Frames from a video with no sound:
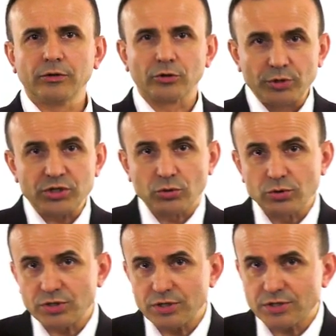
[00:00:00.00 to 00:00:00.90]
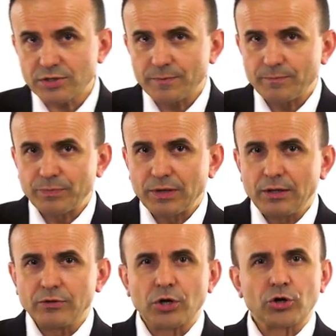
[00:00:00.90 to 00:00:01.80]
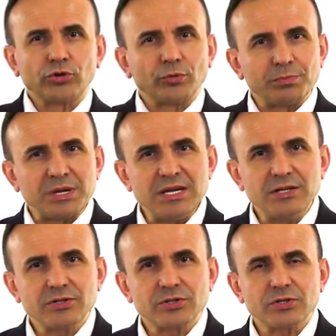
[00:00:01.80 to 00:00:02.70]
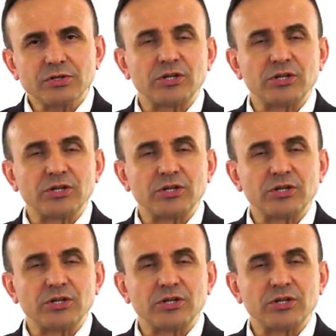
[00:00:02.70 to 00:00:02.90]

The resources, they are the means